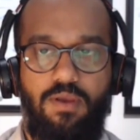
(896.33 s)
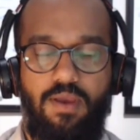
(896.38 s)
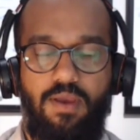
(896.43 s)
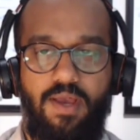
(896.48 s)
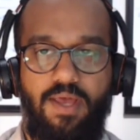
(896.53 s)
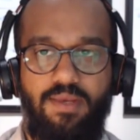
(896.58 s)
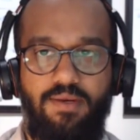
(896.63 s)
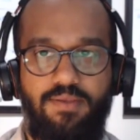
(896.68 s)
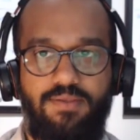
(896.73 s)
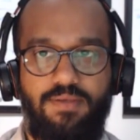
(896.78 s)

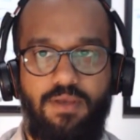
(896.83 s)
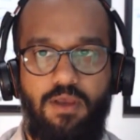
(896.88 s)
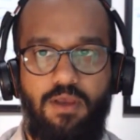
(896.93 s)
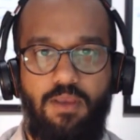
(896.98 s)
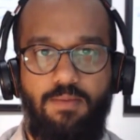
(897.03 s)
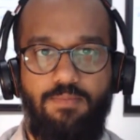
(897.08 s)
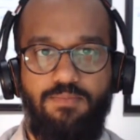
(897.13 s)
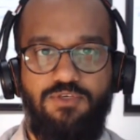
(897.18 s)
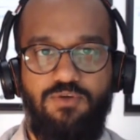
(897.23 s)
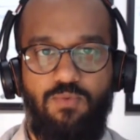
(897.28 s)

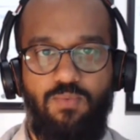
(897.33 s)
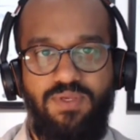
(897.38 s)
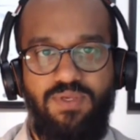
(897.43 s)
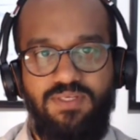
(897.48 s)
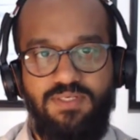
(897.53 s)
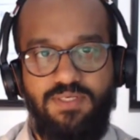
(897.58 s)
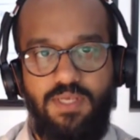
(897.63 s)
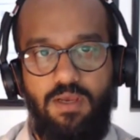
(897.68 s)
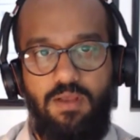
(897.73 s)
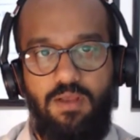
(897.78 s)
so we
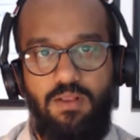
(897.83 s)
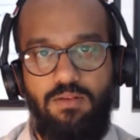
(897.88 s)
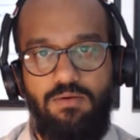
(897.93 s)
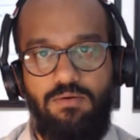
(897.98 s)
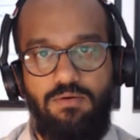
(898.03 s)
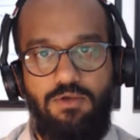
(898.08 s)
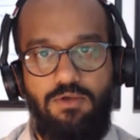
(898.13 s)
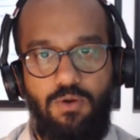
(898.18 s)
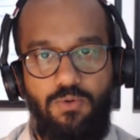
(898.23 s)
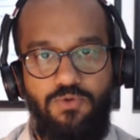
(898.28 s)

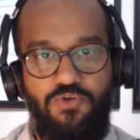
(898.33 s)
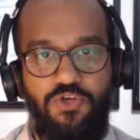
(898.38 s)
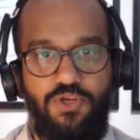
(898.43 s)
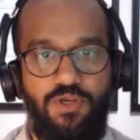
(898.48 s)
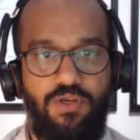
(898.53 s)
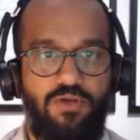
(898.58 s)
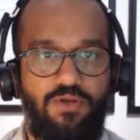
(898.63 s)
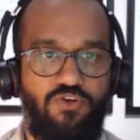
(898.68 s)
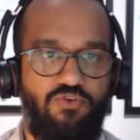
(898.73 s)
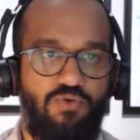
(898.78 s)
sell
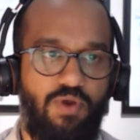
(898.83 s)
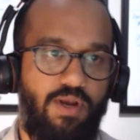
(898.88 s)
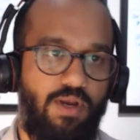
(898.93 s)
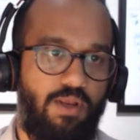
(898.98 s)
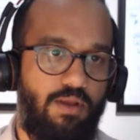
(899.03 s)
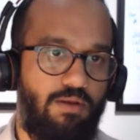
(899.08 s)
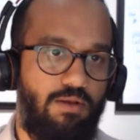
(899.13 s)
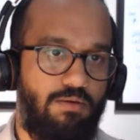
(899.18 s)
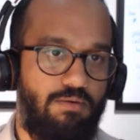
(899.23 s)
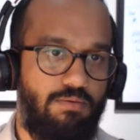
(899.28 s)
coaching and
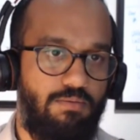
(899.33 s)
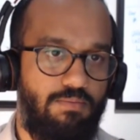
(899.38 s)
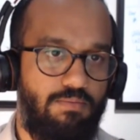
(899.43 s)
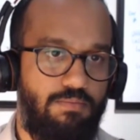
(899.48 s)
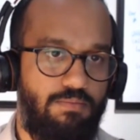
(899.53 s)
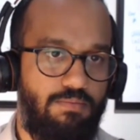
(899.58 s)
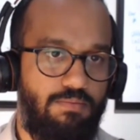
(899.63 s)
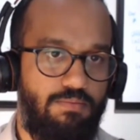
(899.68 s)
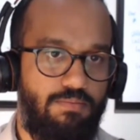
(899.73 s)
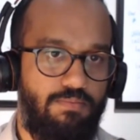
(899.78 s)
training,
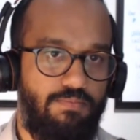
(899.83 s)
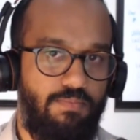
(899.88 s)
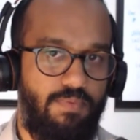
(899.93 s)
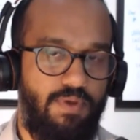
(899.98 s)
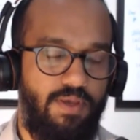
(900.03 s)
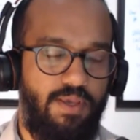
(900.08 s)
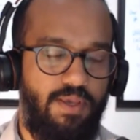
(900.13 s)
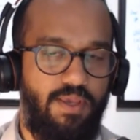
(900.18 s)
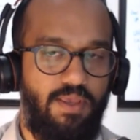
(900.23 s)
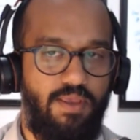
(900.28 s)

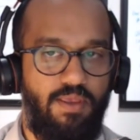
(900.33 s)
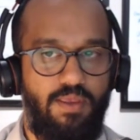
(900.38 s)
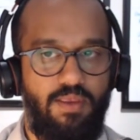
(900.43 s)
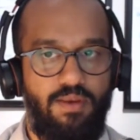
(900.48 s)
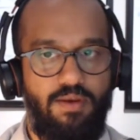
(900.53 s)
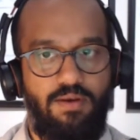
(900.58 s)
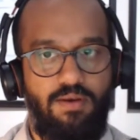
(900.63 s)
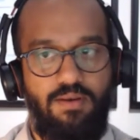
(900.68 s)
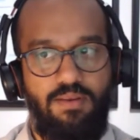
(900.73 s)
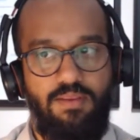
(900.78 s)

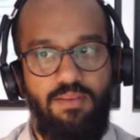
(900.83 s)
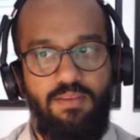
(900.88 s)
and